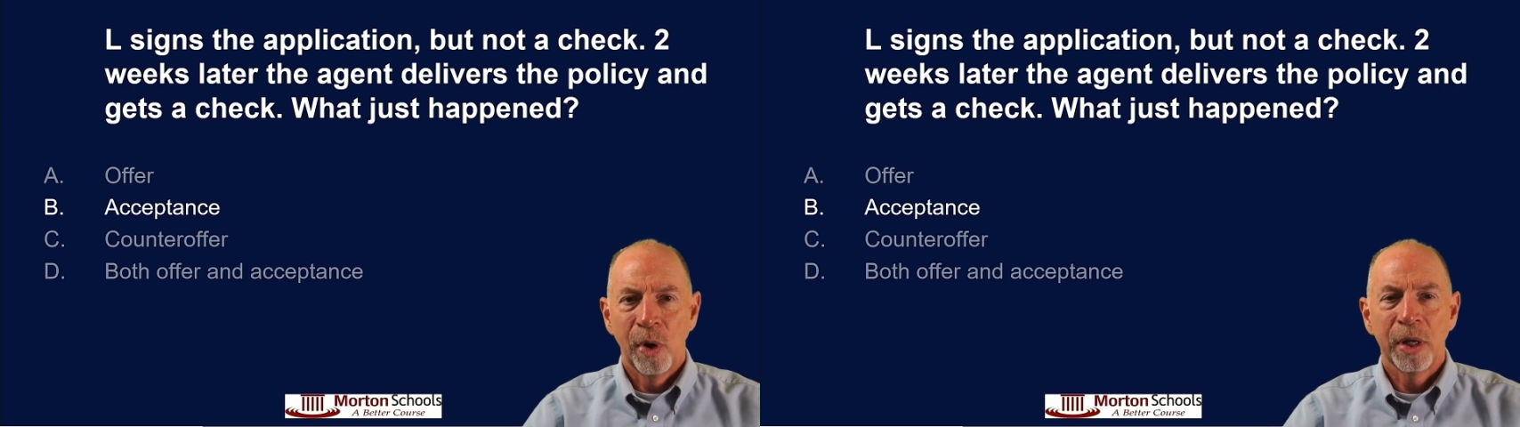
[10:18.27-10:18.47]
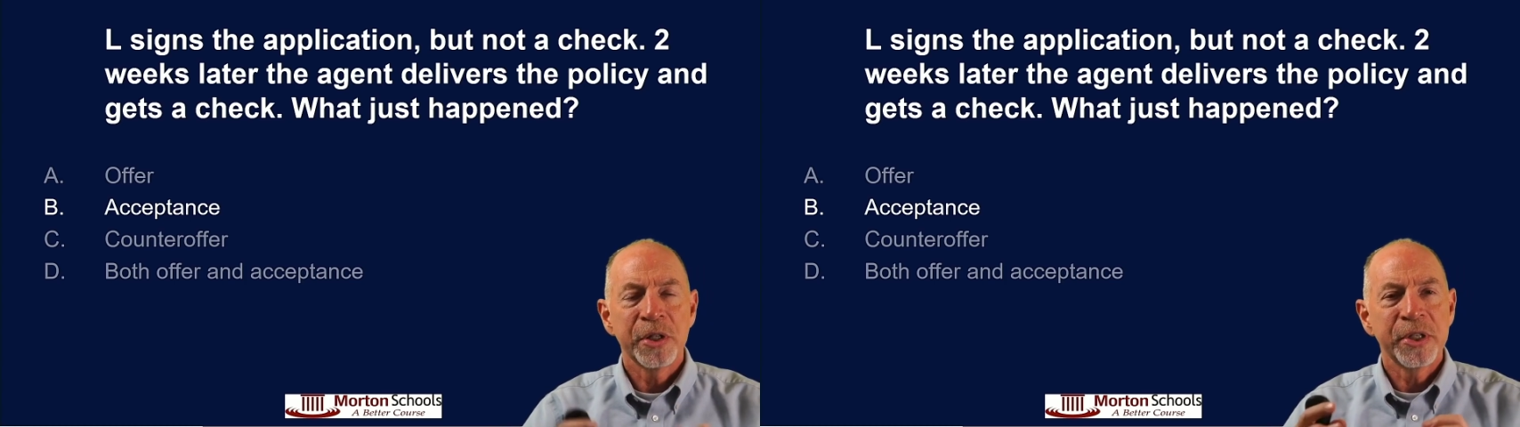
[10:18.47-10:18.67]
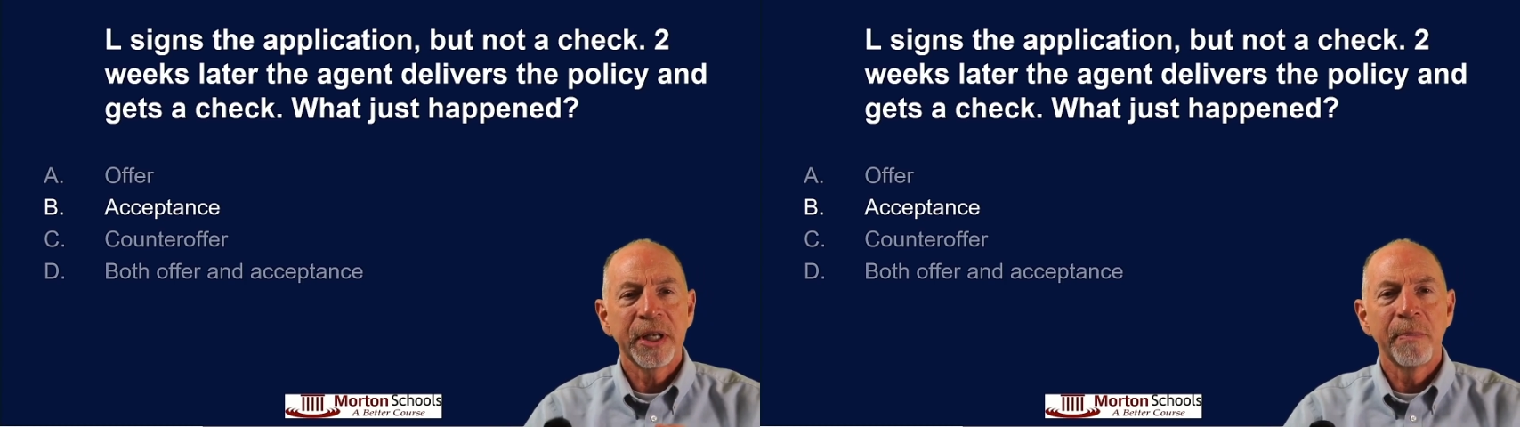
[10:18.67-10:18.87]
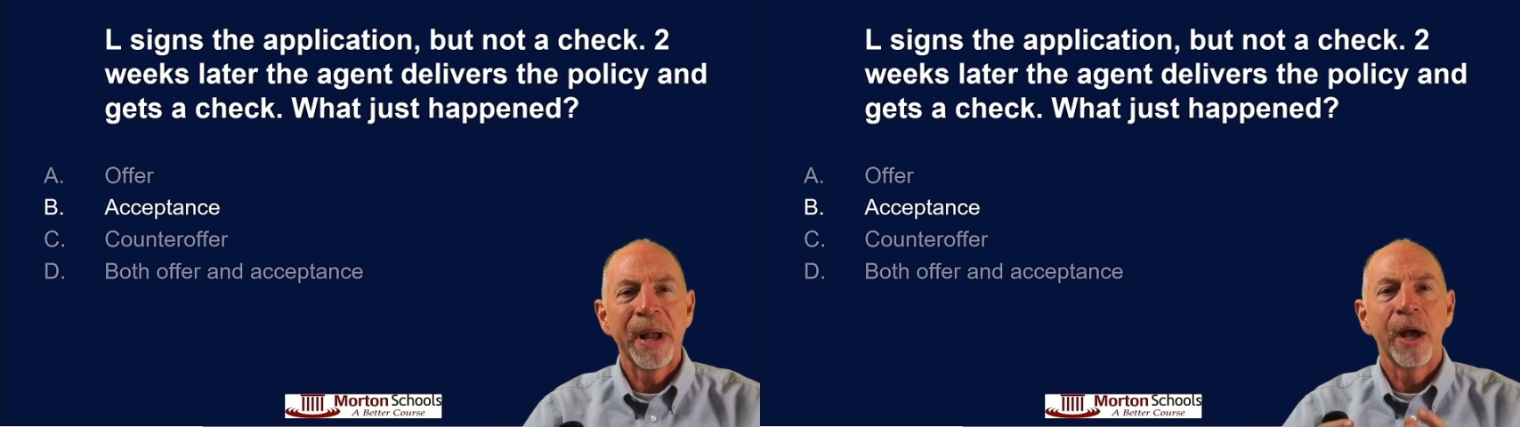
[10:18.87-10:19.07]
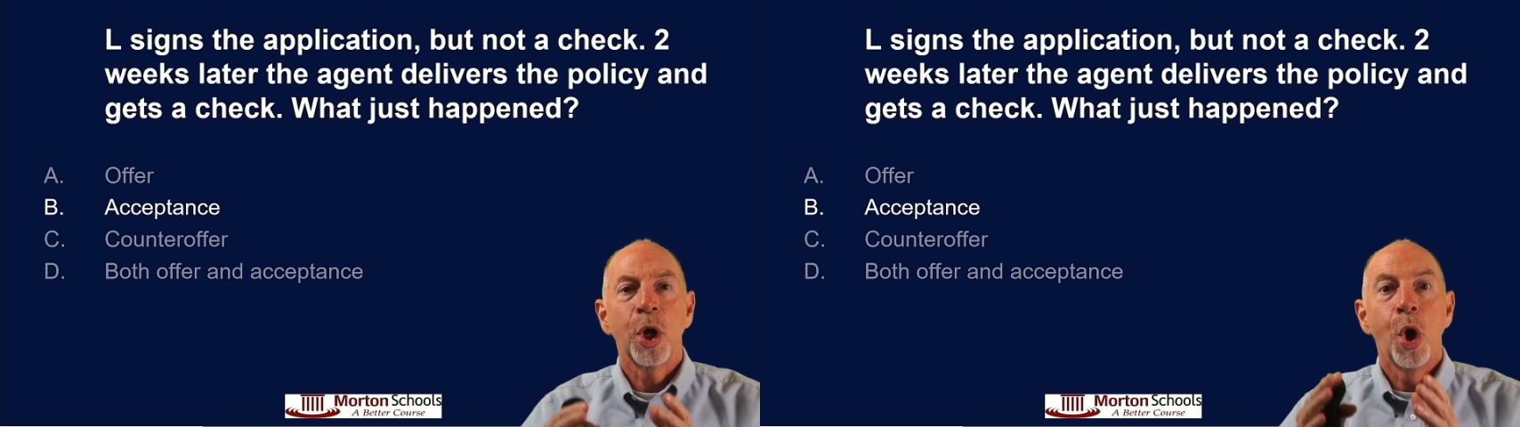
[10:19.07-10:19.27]
Well, let's think
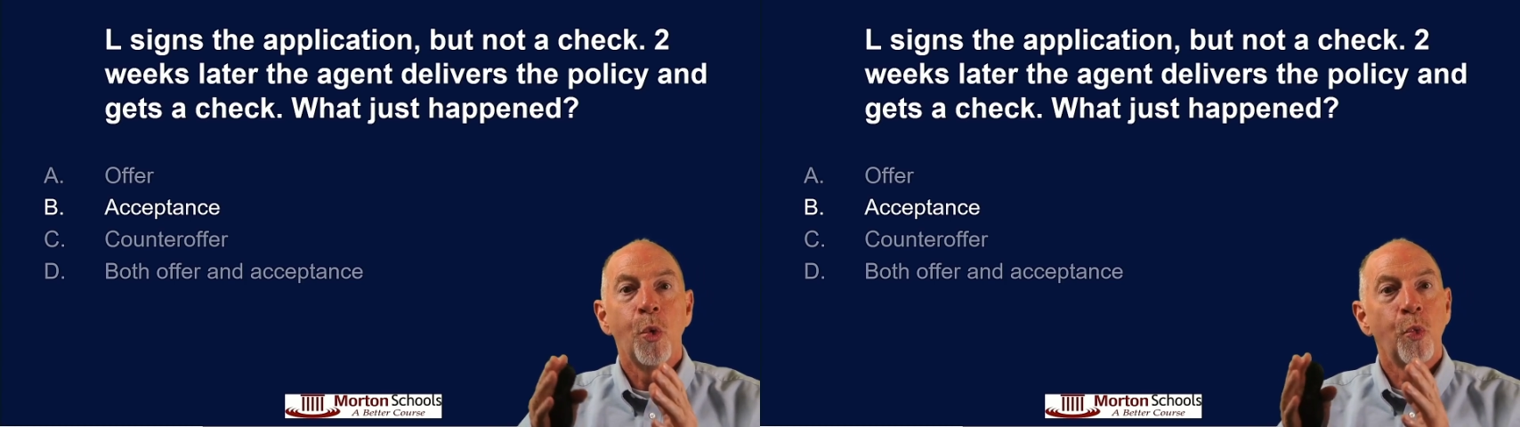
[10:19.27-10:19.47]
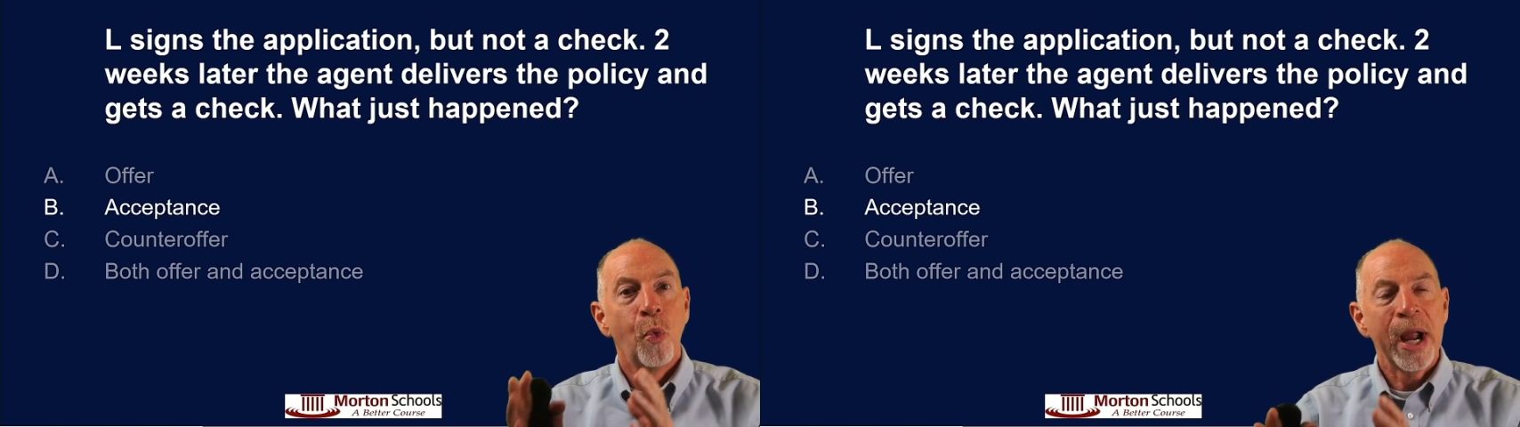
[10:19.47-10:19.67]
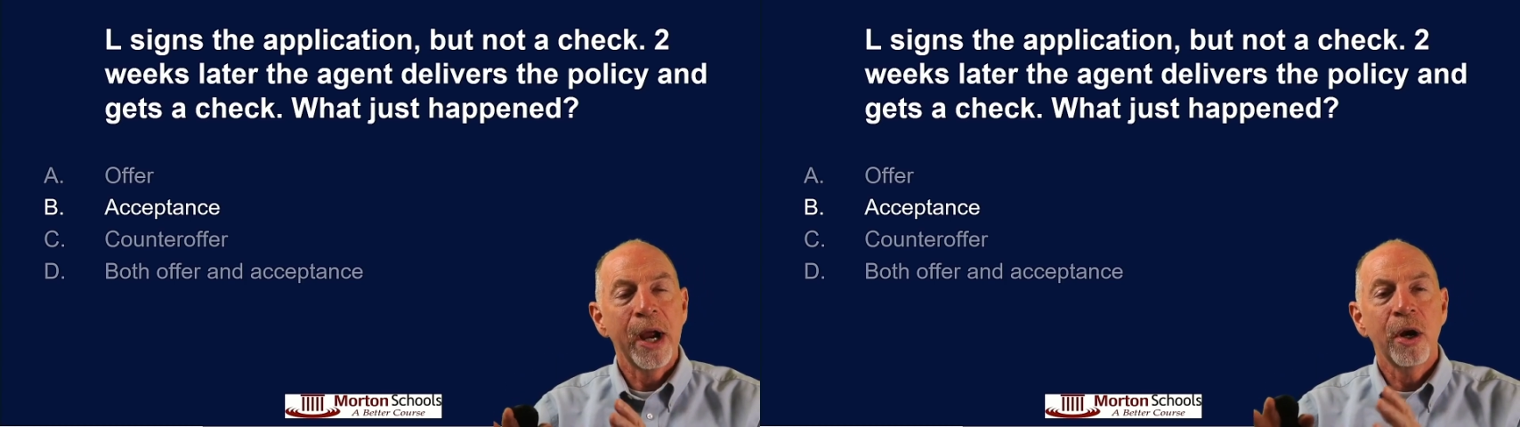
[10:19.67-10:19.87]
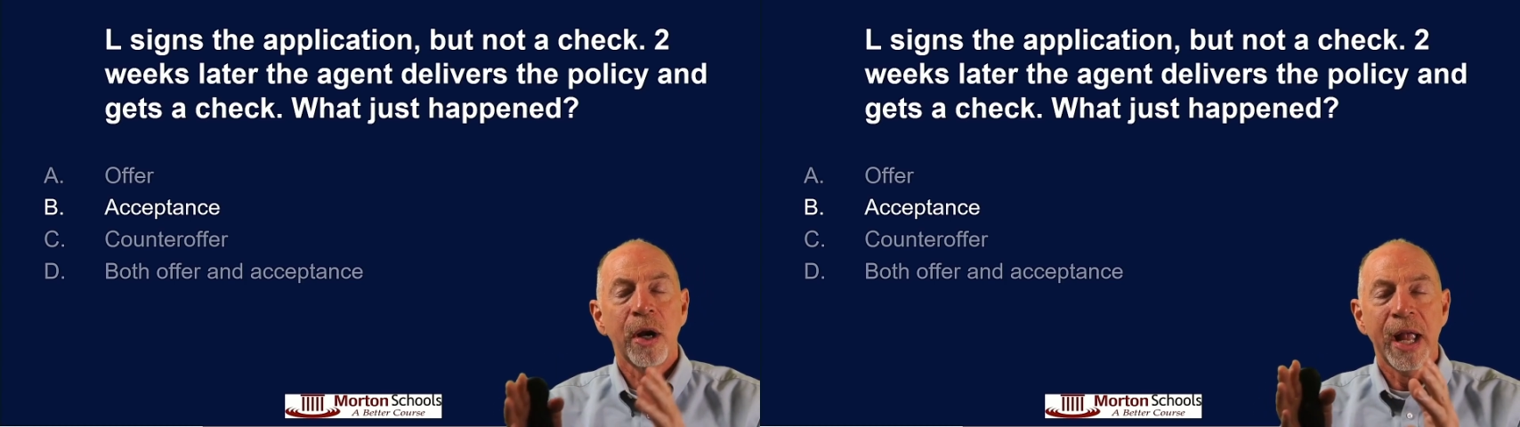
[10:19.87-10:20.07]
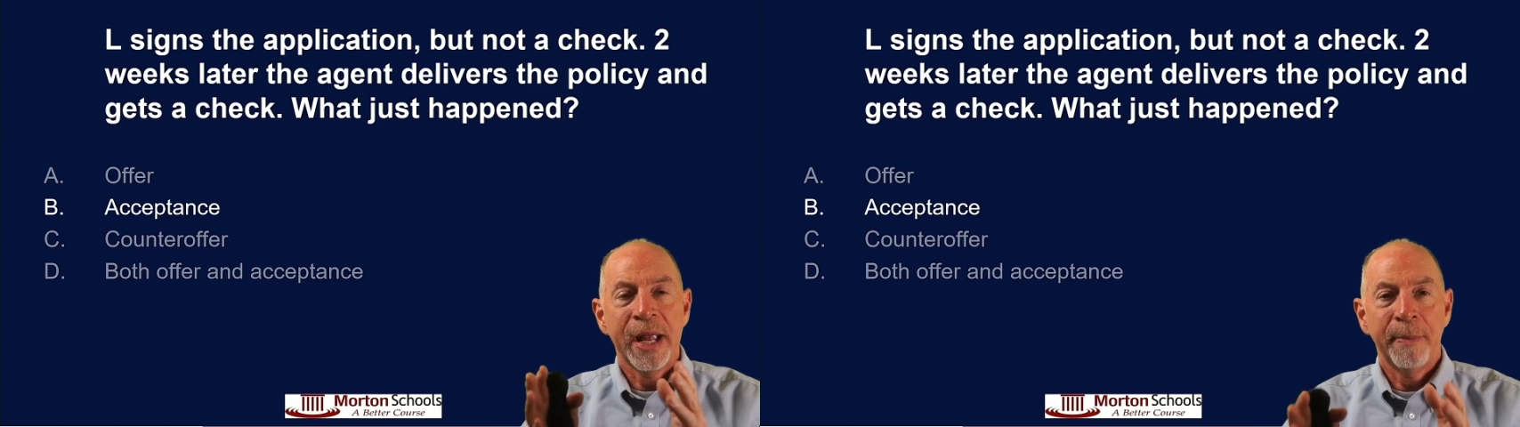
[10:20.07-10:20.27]
about where